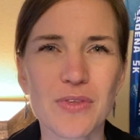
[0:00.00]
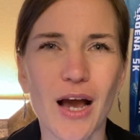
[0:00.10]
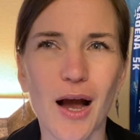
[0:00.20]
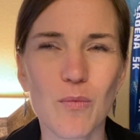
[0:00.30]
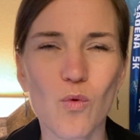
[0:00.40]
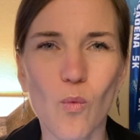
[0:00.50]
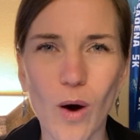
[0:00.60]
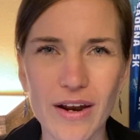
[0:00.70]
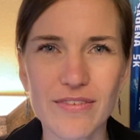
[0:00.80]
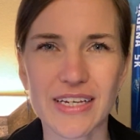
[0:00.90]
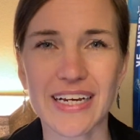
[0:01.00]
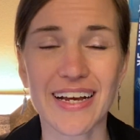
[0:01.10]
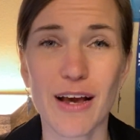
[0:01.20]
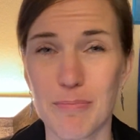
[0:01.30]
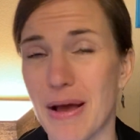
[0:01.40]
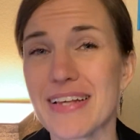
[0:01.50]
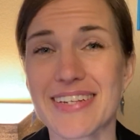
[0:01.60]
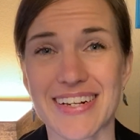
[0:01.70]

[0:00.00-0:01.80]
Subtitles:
one of the best